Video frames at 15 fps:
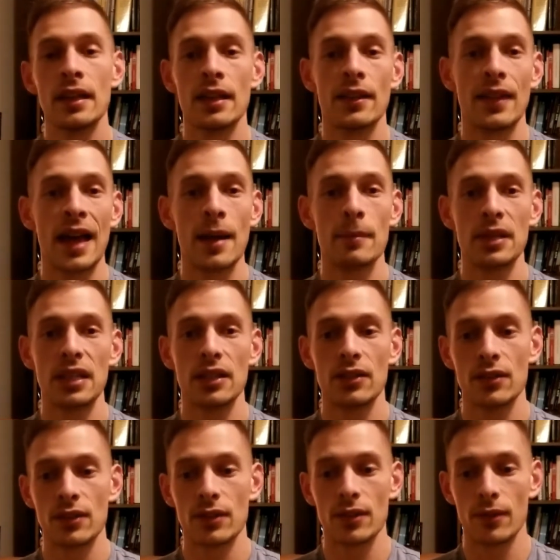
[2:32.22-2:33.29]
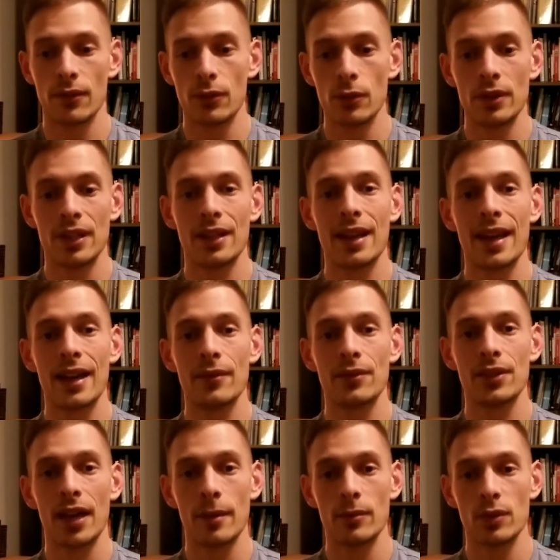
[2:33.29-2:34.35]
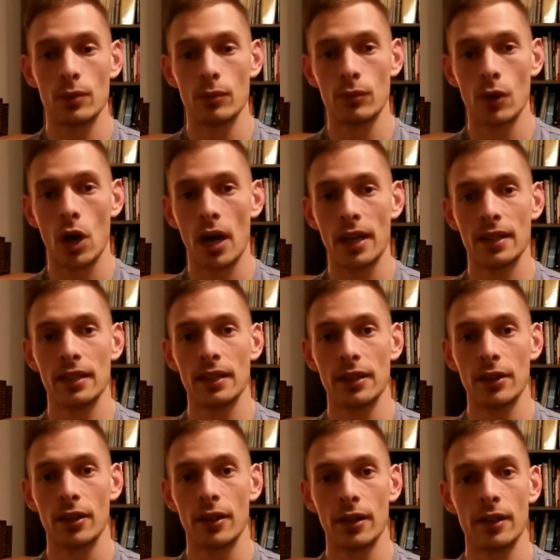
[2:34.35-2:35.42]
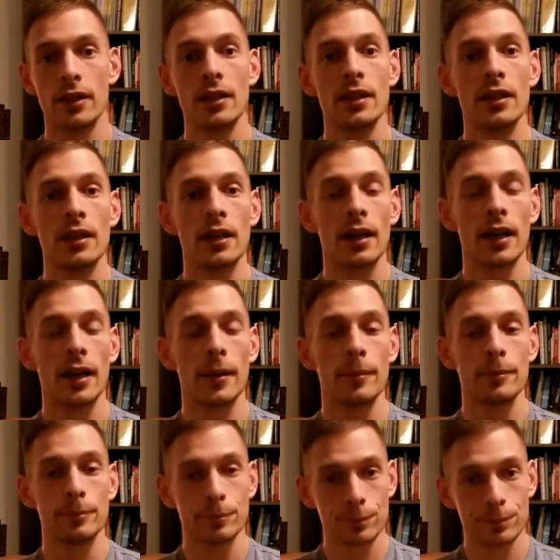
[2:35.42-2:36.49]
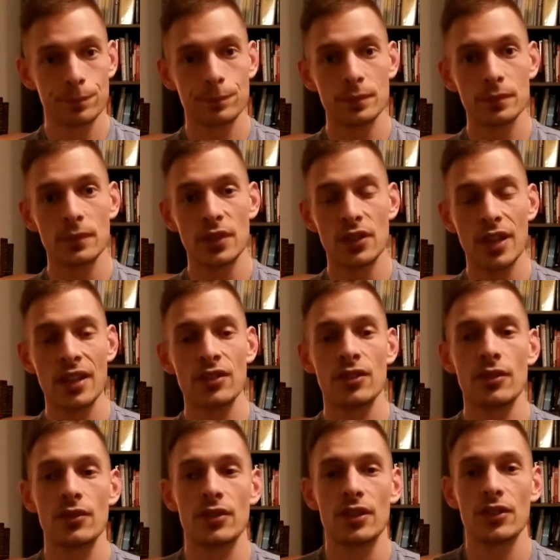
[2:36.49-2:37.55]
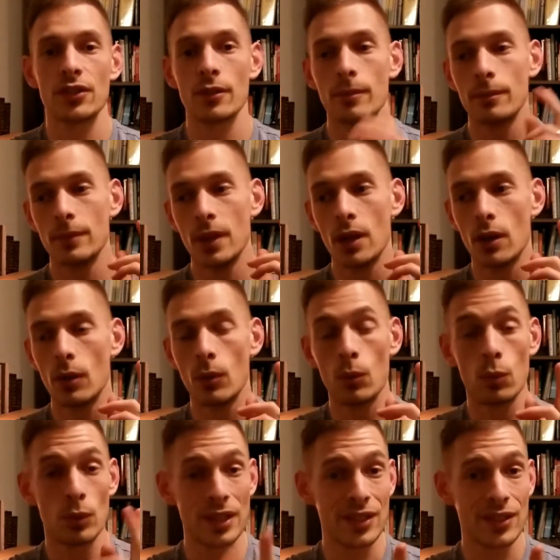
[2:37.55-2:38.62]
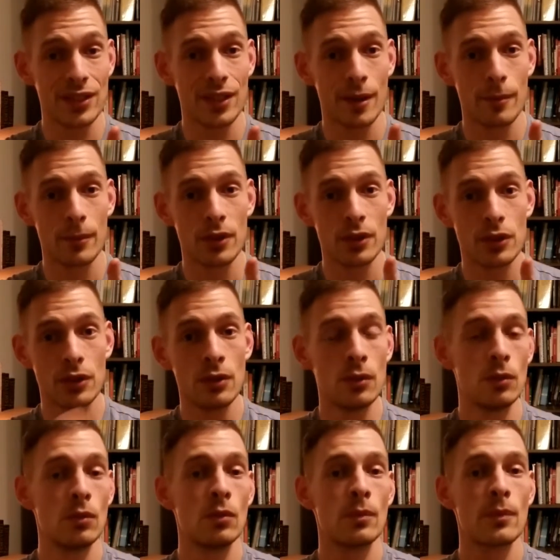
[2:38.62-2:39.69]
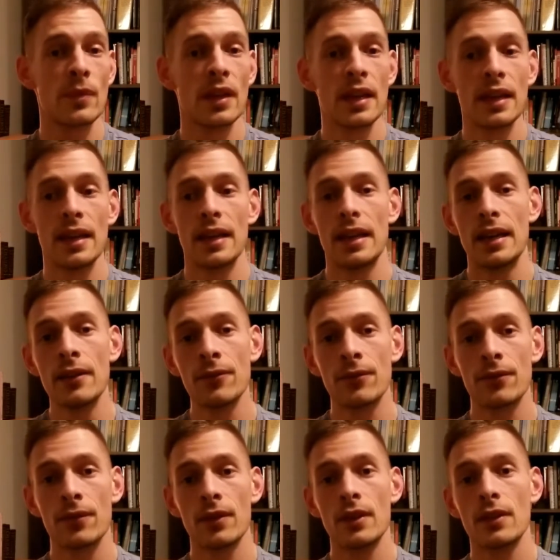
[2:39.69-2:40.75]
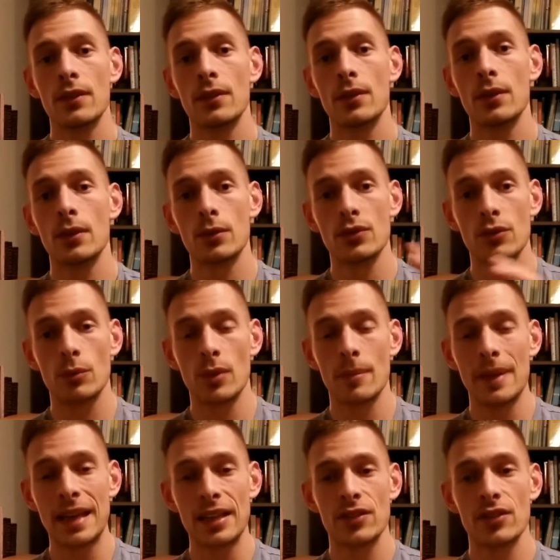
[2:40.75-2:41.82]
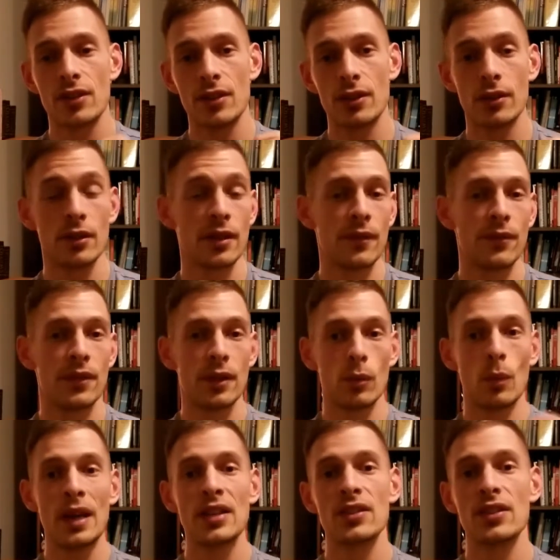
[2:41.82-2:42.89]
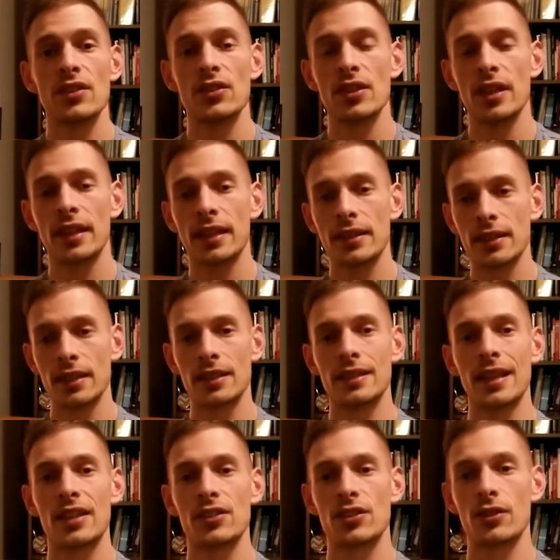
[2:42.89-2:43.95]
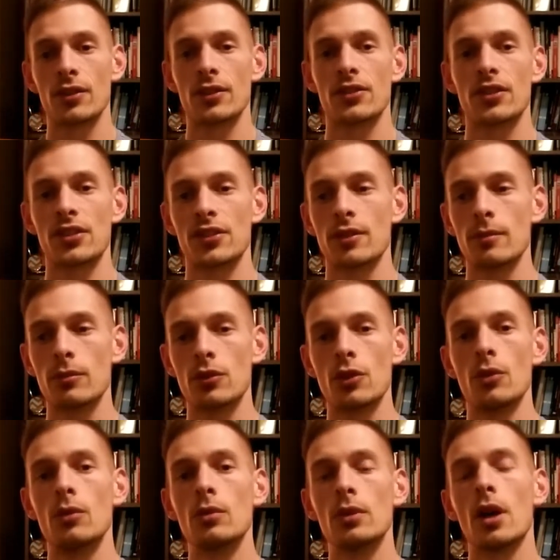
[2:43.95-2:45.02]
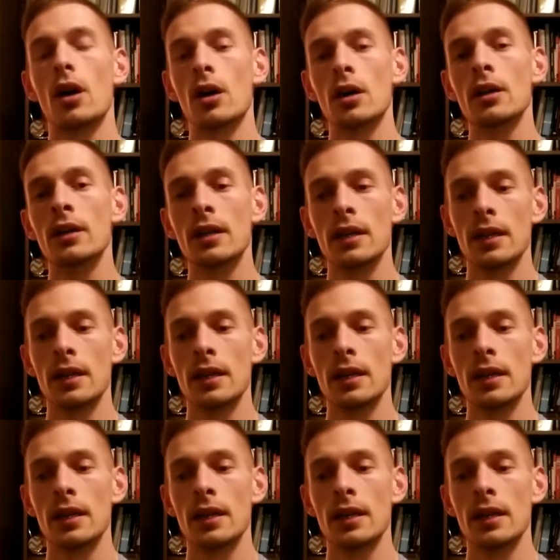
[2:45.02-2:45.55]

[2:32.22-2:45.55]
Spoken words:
that means the food didn't have time to rot in our intestinal system. Reason number two, if those remains or if the waste is sitting in the intestinal system too long,